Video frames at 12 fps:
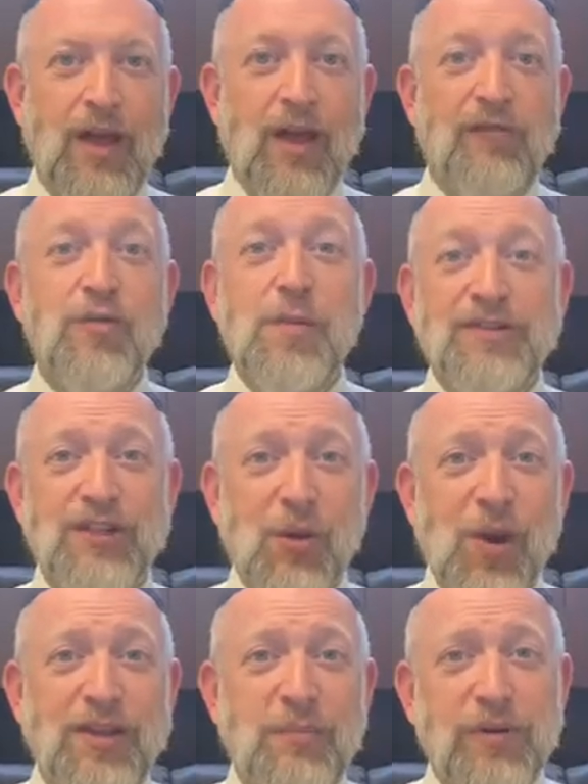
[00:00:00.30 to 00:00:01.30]
A few months ago,
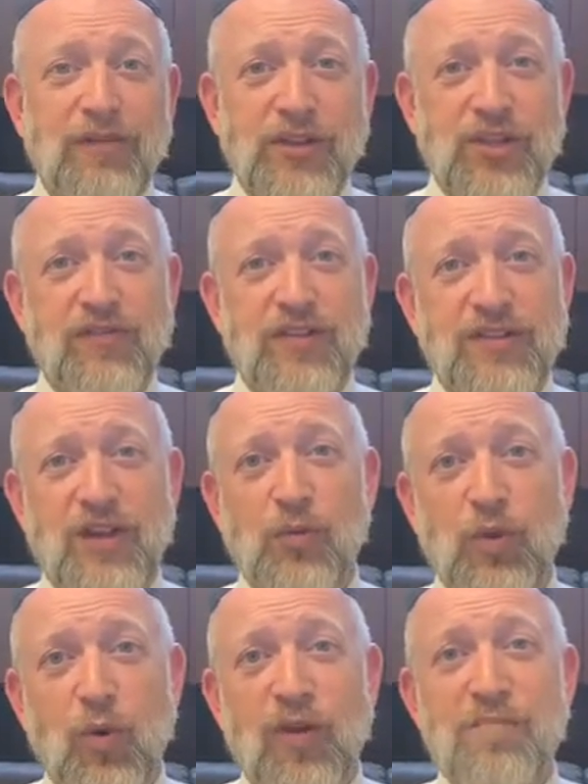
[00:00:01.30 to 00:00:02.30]
I had the privilege of visiting
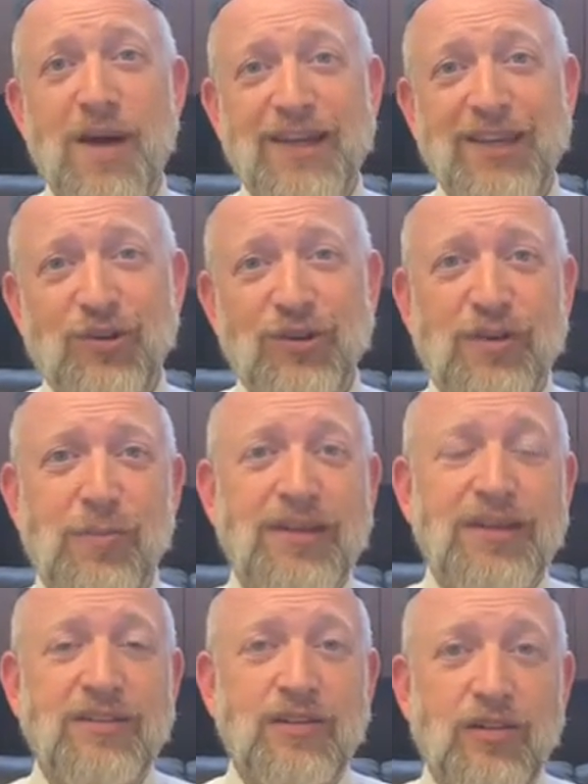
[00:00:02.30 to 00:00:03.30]
with one of my heroes, Rabbi
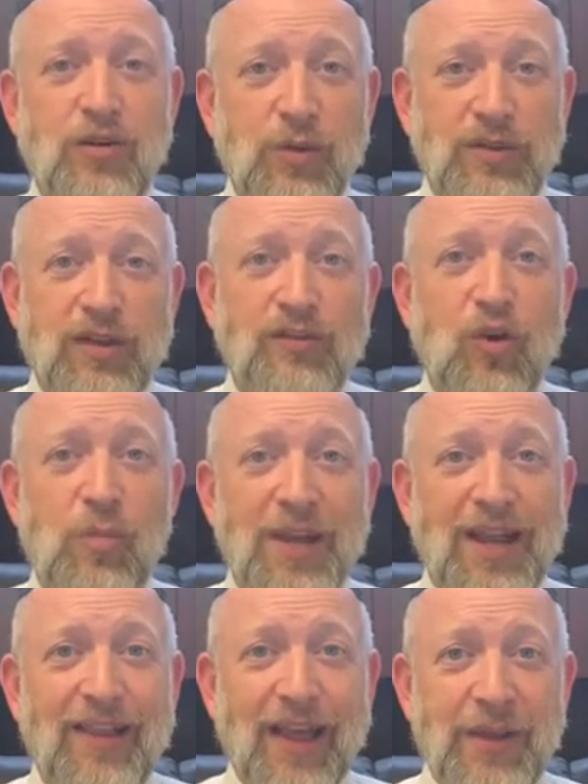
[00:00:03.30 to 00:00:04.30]
Hurwitz, at his home in
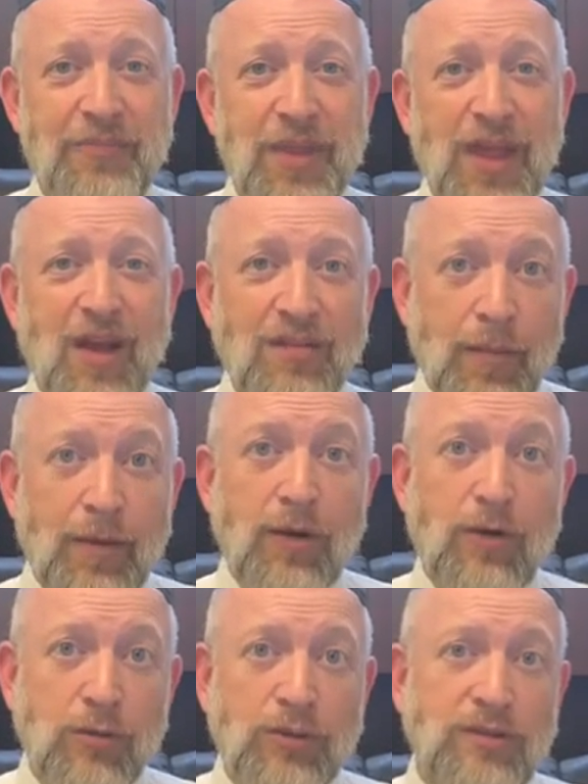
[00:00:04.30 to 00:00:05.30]
LA. Rabbi
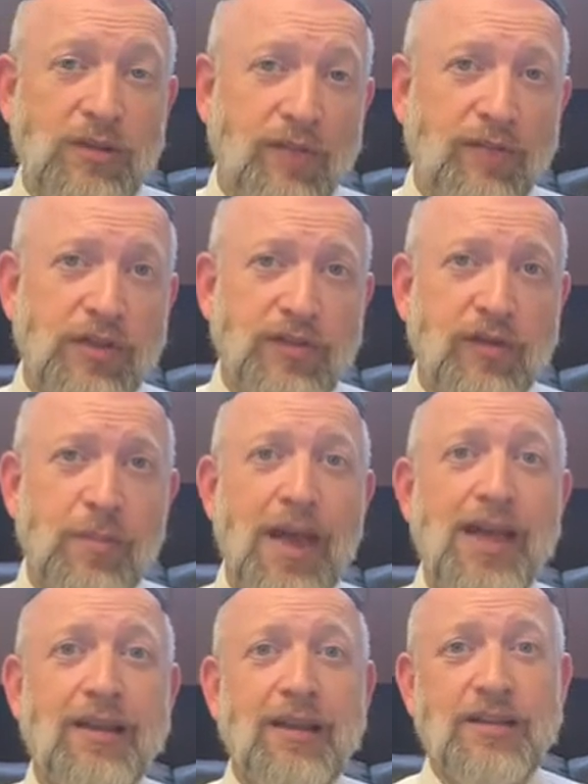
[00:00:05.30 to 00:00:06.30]
Hurwitz suffers from
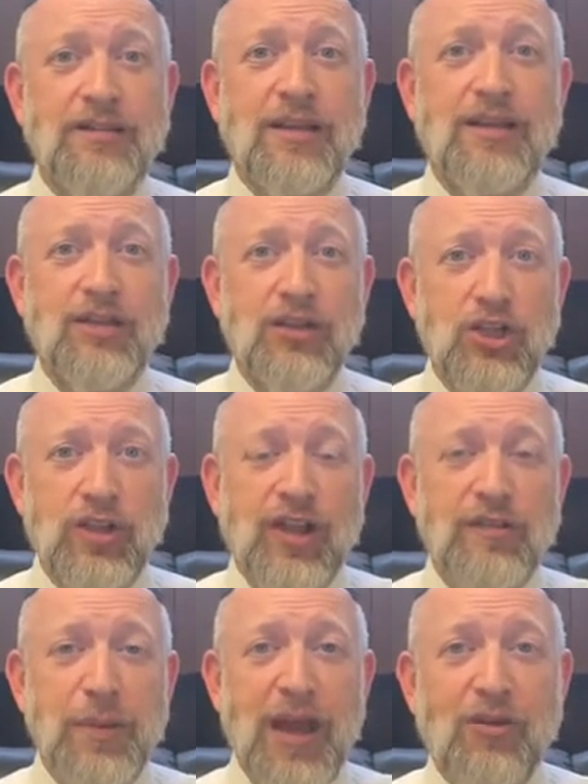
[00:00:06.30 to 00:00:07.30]
ALS, a condition that
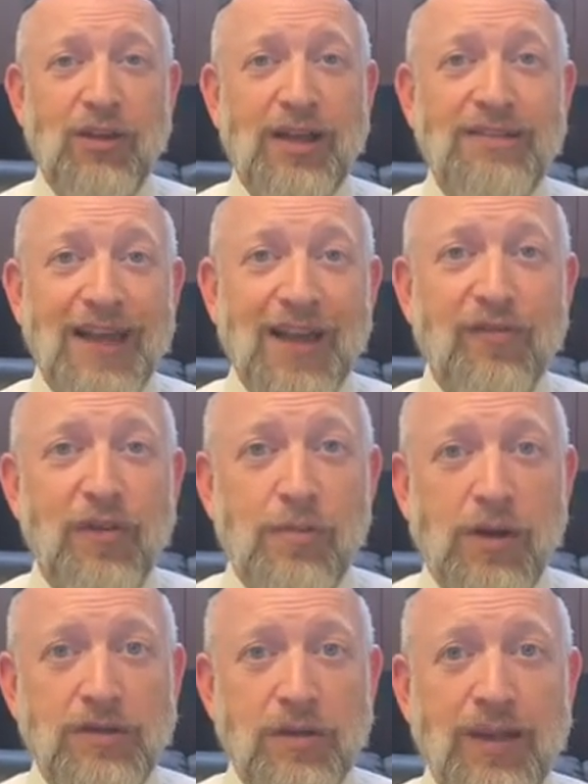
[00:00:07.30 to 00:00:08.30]
has paralyzed every
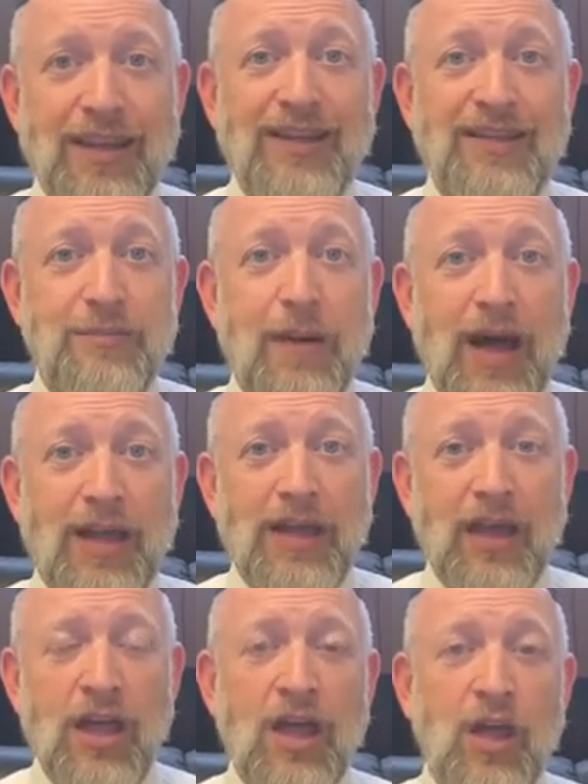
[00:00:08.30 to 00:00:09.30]
muscle in his
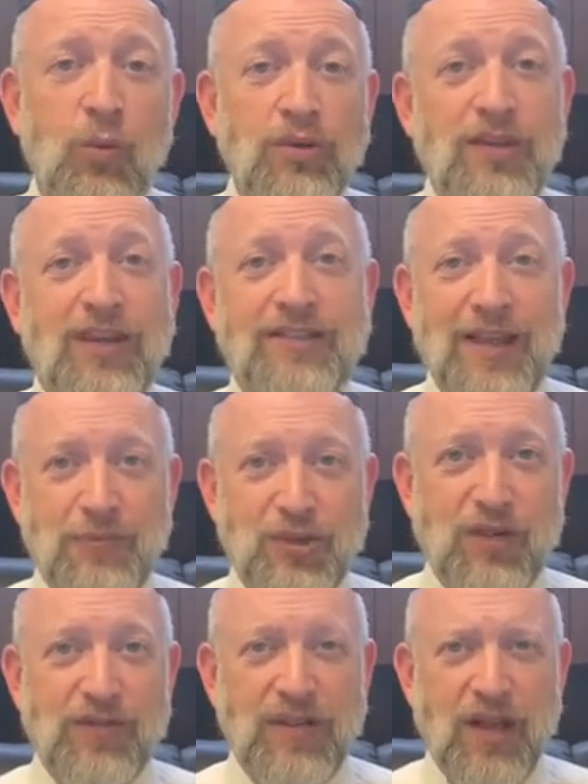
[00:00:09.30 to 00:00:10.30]
body with the exception
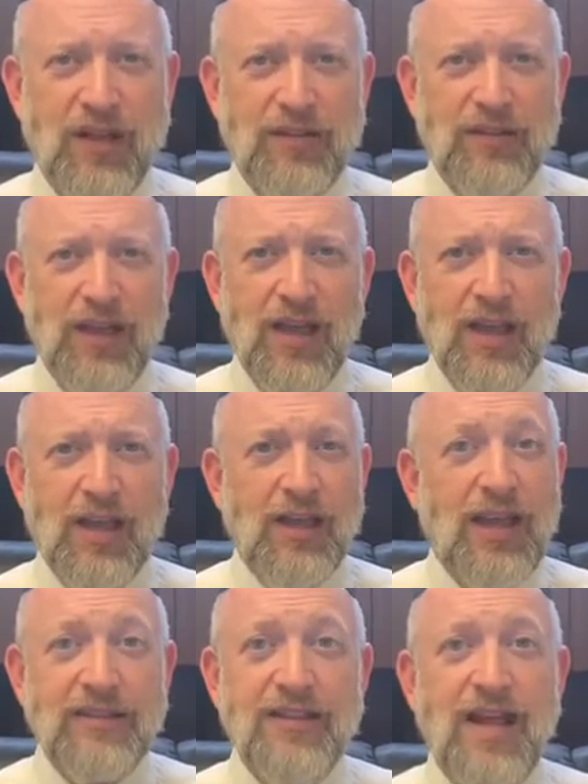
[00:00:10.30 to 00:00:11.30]
of his eyes. It
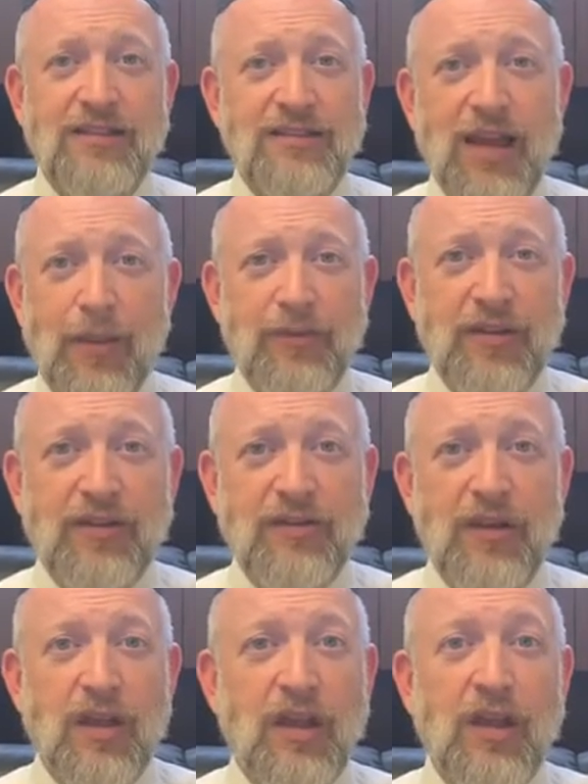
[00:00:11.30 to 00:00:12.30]
has not stopped
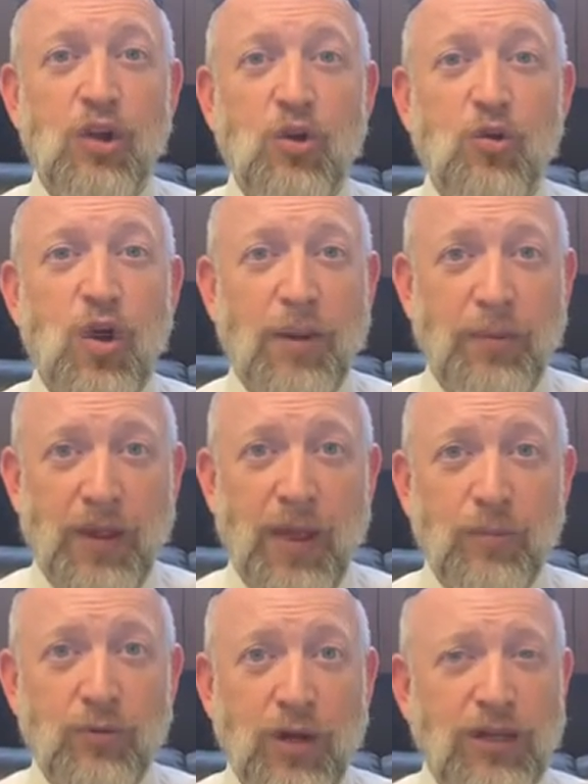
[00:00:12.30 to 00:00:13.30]
his incredible
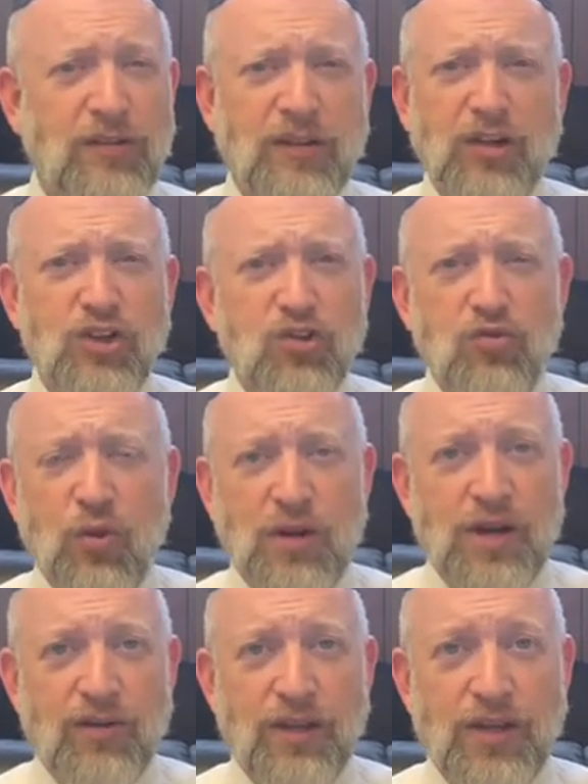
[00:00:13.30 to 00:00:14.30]
emunah. He's an
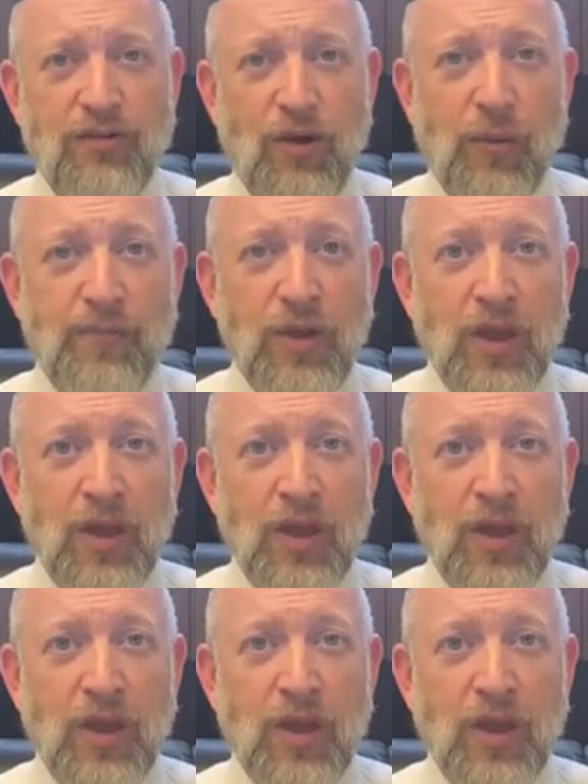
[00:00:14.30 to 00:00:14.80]
extraordinary hero.